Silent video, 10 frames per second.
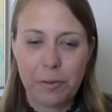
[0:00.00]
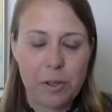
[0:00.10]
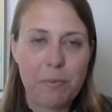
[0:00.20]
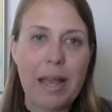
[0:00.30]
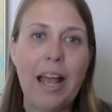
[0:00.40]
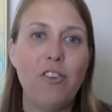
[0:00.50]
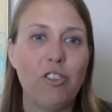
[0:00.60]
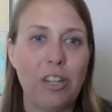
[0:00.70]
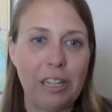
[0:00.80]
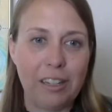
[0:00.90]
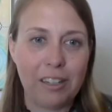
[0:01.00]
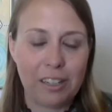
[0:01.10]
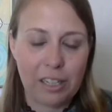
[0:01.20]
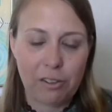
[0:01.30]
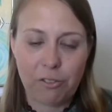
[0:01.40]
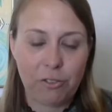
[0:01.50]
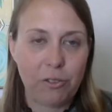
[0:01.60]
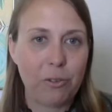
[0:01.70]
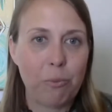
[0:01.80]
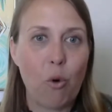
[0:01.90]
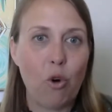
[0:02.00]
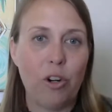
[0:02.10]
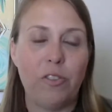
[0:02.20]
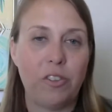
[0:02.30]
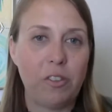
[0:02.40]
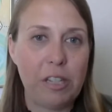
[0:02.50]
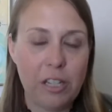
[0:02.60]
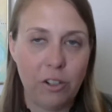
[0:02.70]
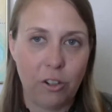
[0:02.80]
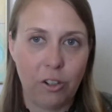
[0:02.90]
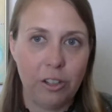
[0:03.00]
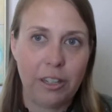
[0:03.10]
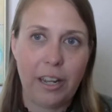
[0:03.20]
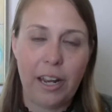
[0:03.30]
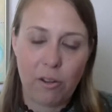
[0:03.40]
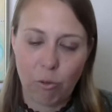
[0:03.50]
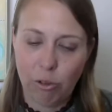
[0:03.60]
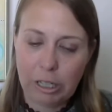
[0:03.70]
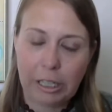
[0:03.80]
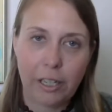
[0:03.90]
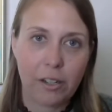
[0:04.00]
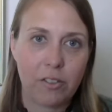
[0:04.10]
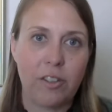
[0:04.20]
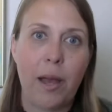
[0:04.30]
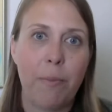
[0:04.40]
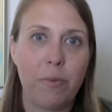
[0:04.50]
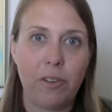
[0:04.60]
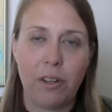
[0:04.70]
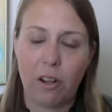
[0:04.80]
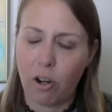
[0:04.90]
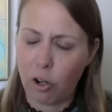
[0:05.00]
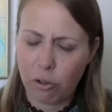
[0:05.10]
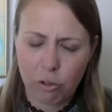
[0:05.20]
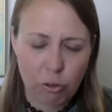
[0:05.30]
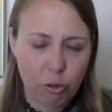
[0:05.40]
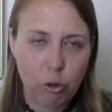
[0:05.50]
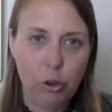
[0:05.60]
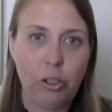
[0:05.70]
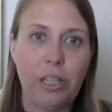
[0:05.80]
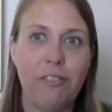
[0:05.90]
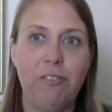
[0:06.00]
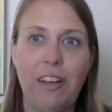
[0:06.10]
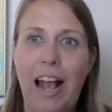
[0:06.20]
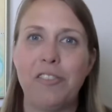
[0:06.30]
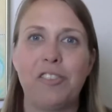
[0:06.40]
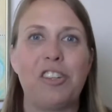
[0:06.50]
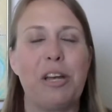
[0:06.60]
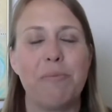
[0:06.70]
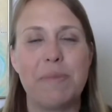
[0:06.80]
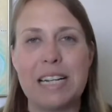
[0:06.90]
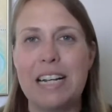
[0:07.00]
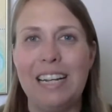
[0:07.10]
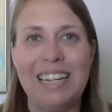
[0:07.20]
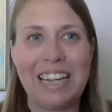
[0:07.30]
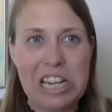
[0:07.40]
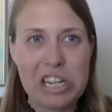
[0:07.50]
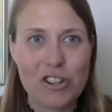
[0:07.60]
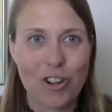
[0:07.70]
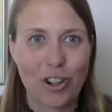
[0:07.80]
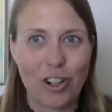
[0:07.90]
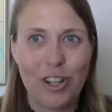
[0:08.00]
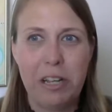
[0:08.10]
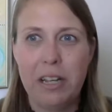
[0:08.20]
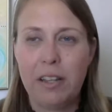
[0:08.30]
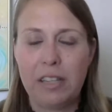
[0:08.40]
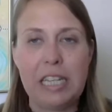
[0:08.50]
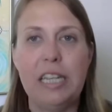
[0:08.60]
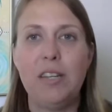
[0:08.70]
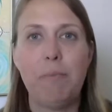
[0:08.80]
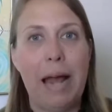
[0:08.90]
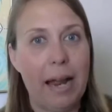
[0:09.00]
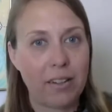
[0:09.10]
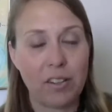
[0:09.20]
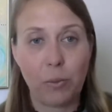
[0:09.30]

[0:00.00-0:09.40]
imagine if more of us heal and really accept our truly vastly abundant nature, the impact